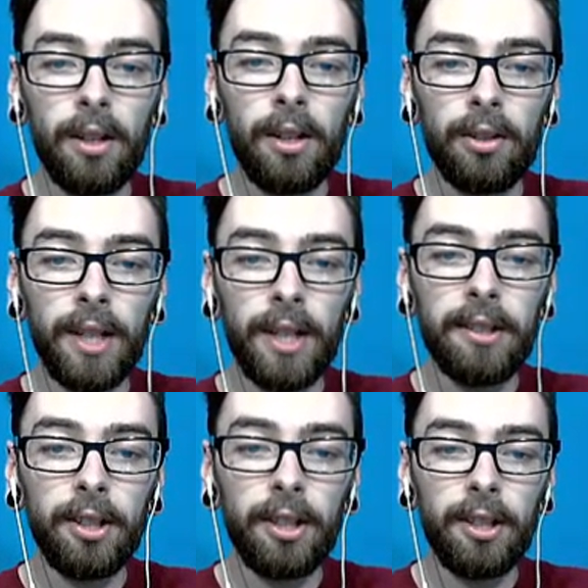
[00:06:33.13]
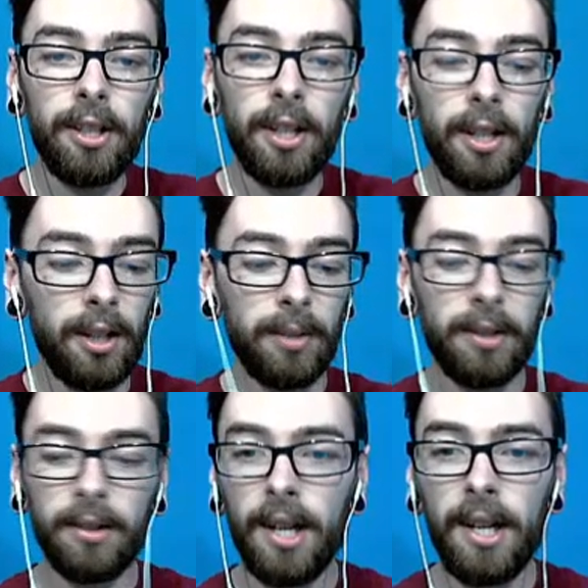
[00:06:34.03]
So that's good. Um,
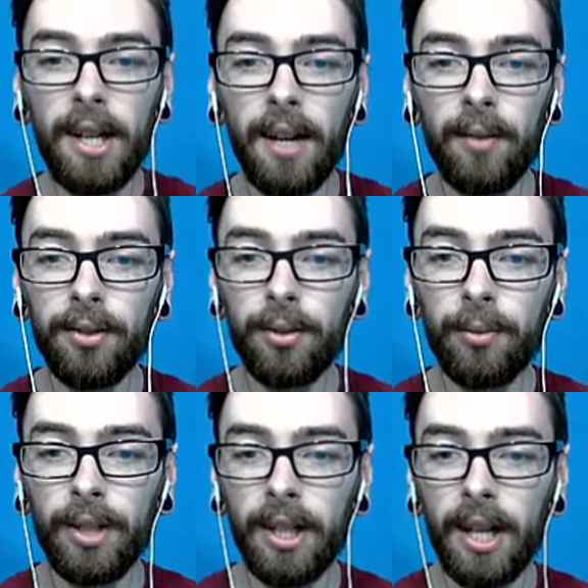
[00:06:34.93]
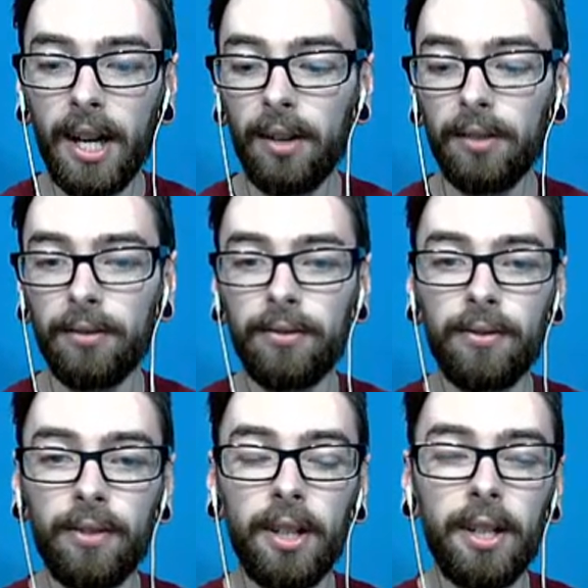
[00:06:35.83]
let's not have Saria out in
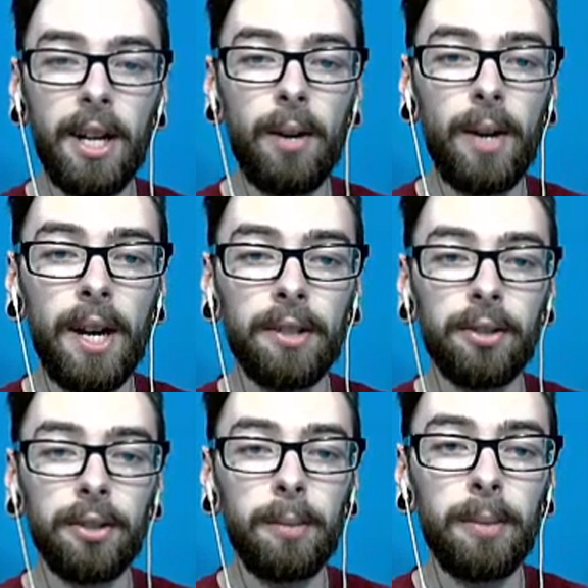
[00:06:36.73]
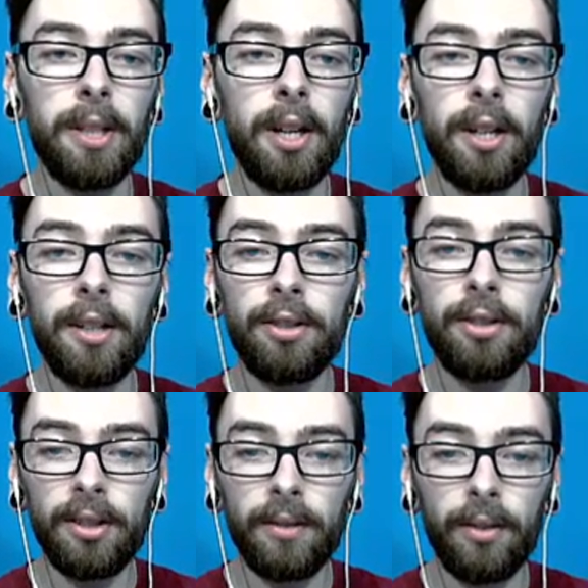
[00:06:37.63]
front now, actually, because
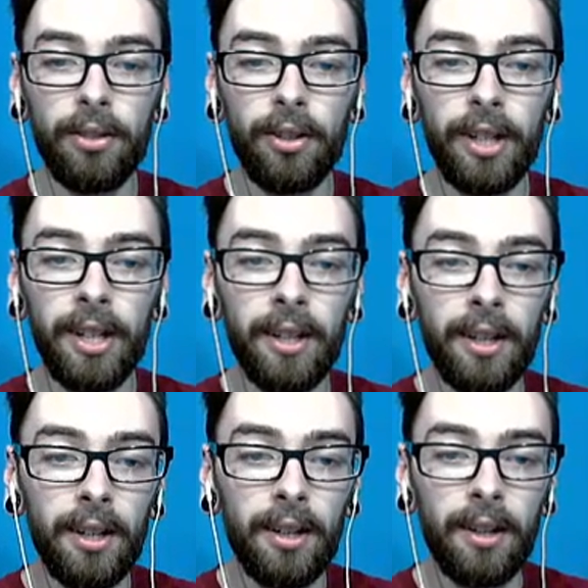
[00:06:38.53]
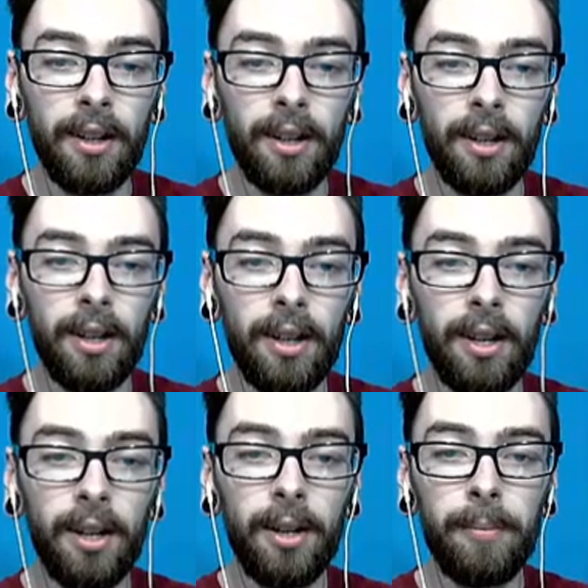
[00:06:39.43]
she's level 30.
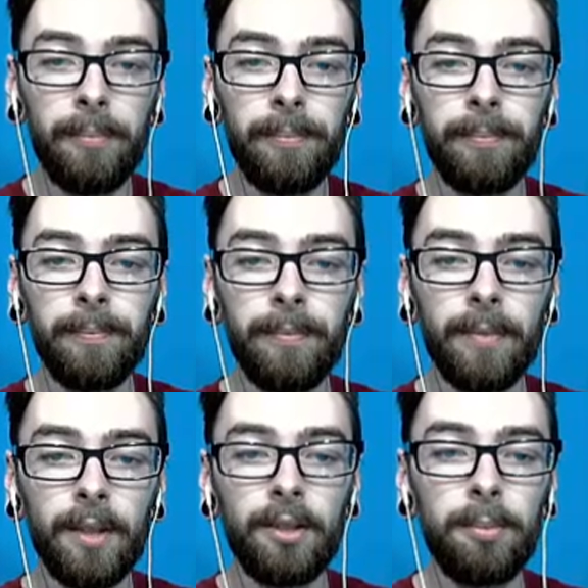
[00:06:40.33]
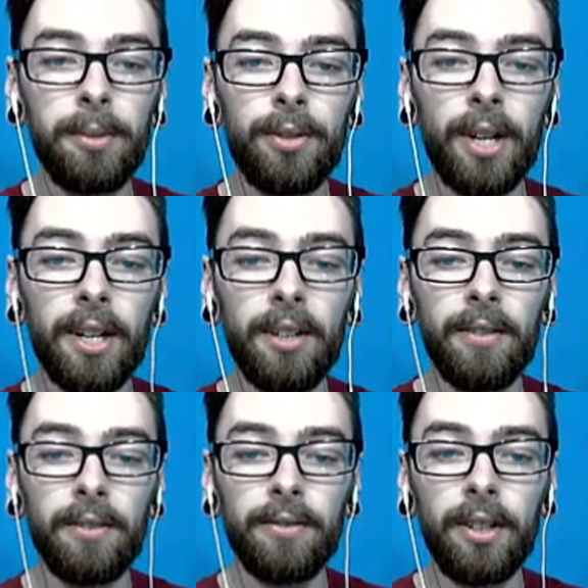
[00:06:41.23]
Um, let's just put Dragonoff
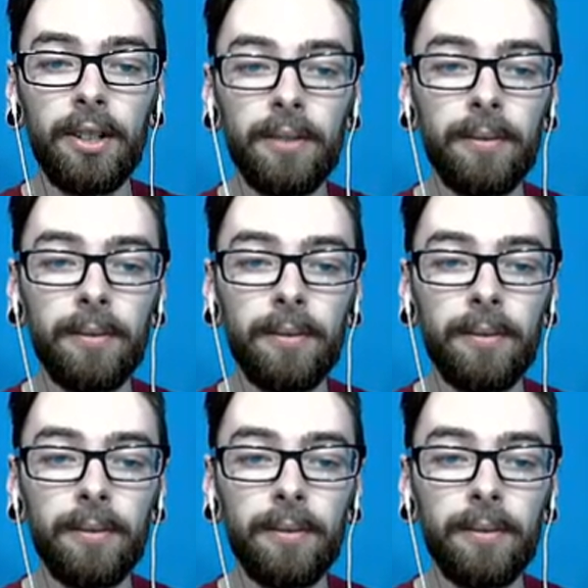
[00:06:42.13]
out front.